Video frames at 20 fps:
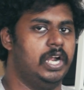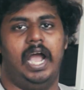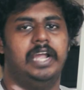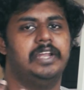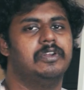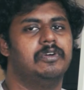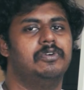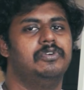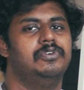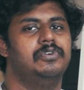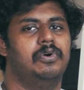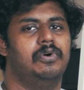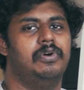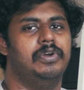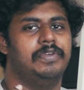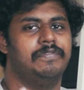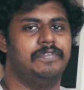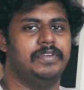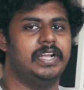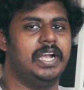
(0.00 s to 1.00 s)
I don't know
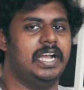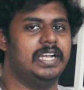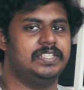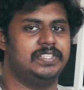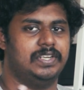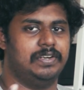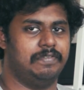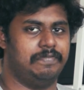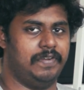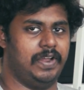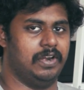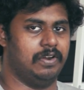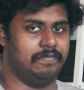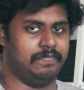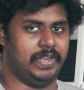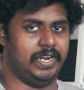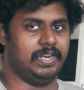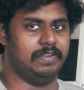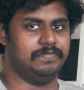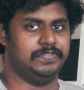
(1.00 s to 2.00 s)
if you guys are a fan of
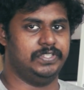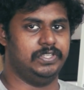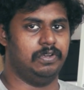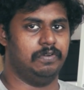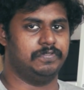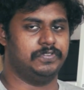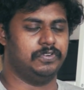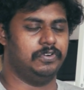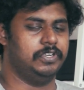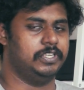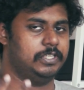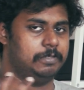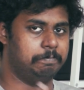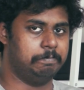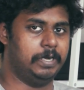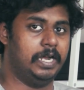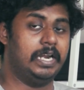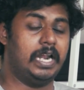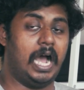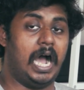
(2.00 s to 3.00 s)
NFC of sorts,
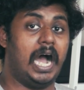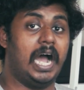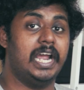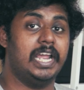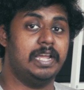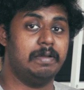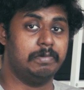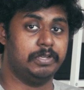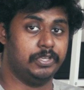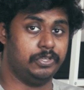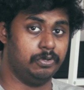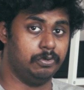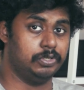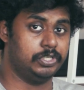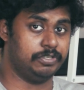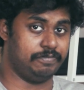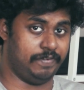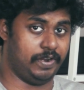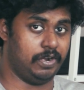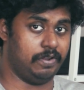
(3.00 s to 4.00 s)
but I am a huge
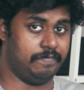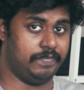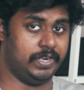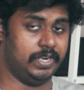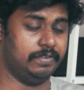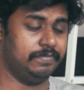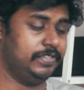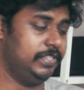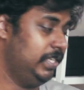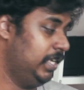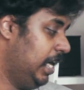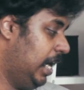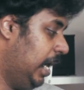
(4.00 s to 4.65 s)
fan of NFC,